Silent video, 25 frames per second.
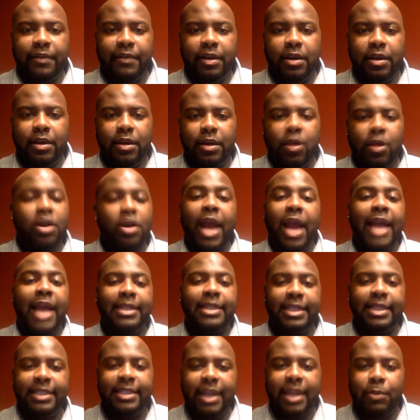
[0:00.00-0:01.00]
Or
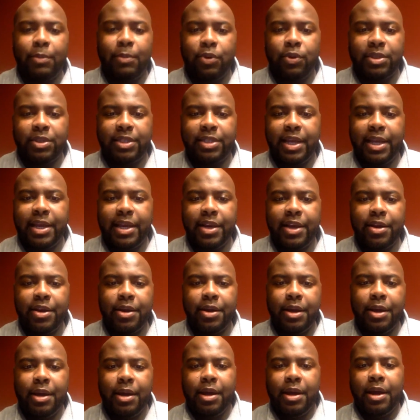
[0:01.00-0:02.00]
actually, he said, "I'm going to stay
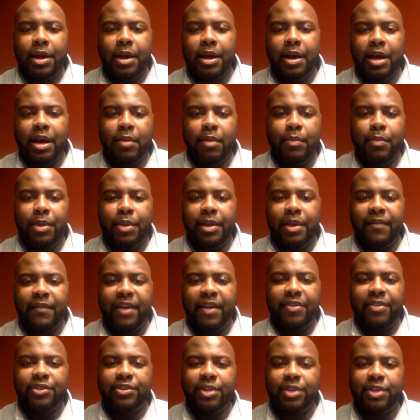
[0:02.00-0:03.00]
here, but if I
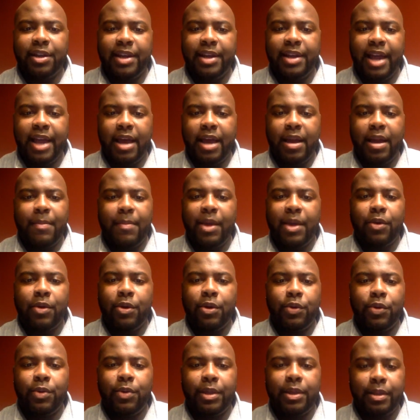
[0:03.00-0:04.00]
have to shut it down, I'm not going
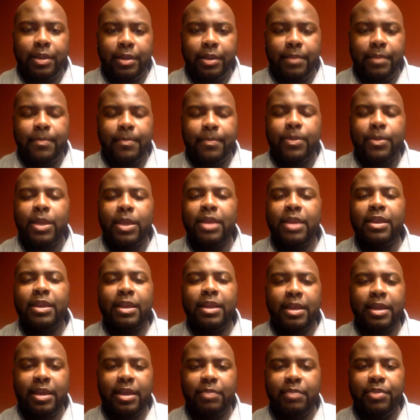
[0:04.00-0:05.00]
to do anything." And then the
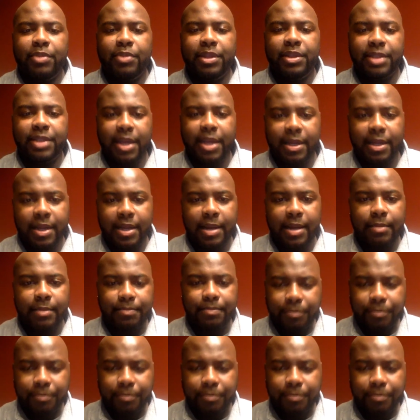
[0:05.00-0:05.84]
kid put his head down.